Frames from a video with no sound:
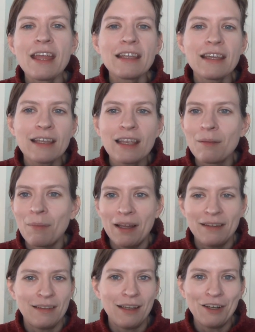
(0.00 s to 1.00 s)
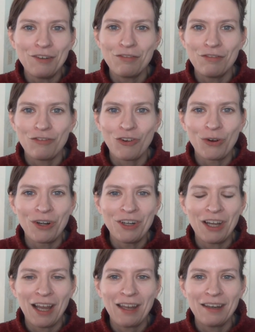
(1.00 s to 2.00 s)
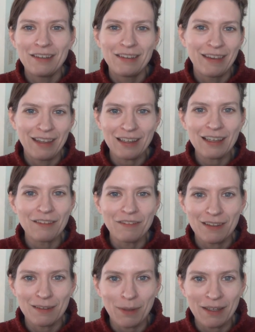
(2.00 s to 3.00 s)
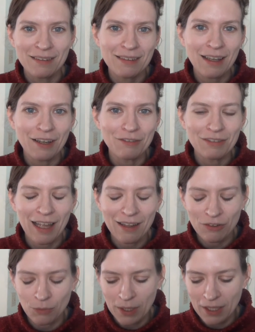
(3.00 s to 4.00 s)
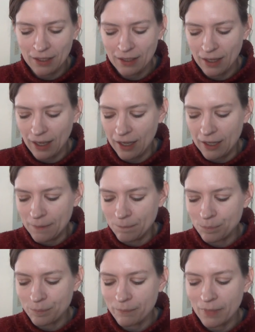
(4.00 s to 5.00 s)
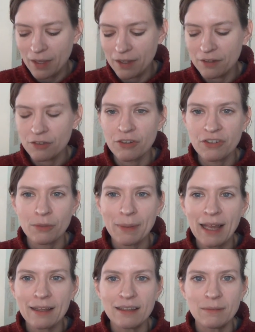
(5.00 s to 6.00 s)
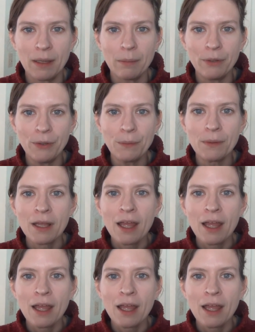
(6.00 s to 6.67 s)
kicking myself for not thinking of myself last week, is Crystal Palace bamboo.